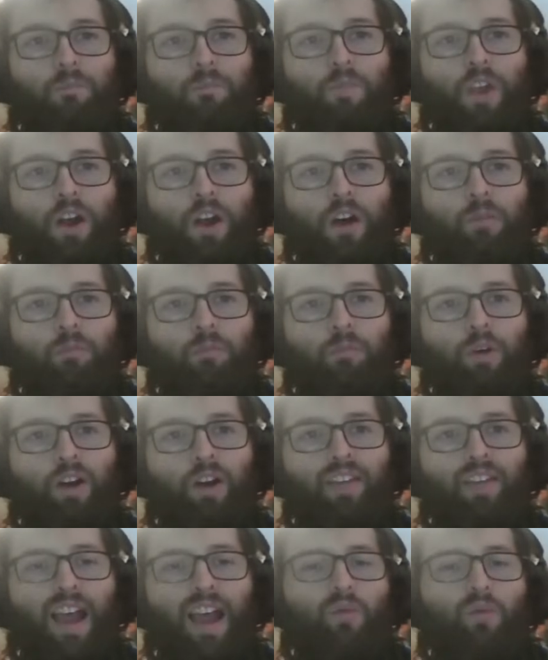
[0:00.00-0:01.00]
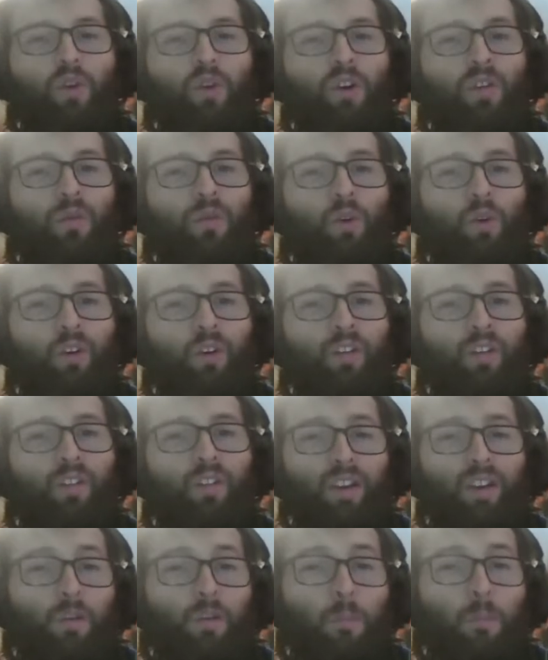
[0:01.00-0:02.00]
But that one
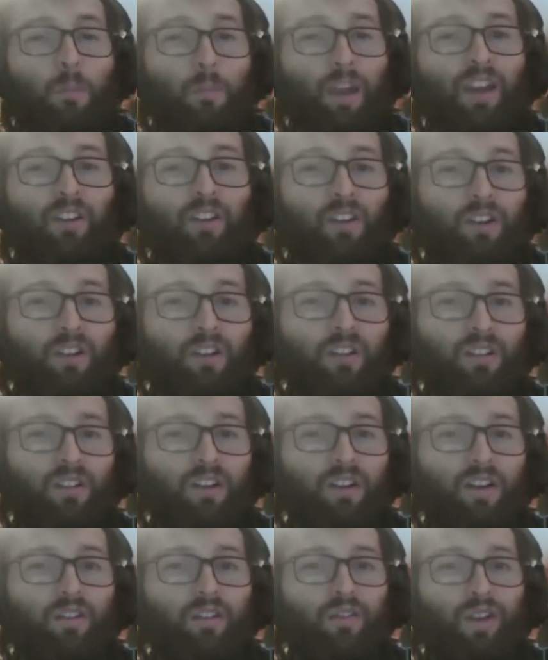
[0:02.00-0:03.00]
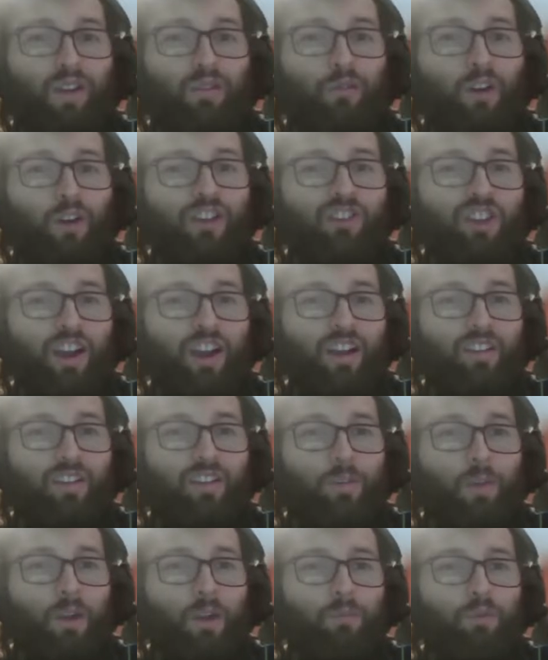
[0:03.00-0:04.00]
was in the middle of the franchise
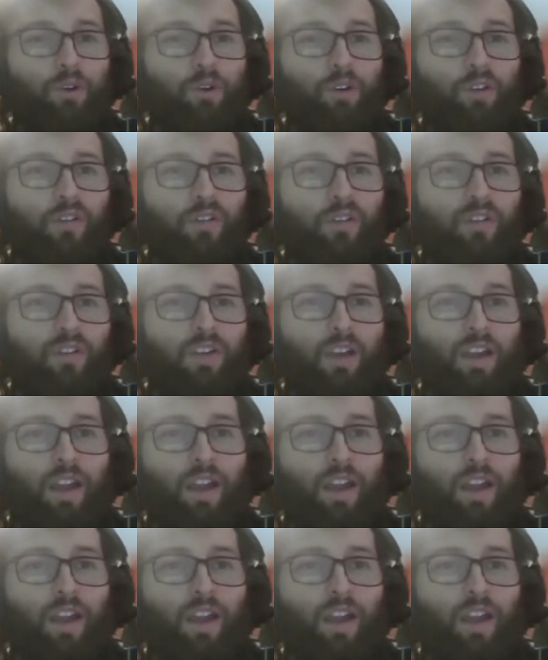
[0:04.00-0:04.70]
in my books.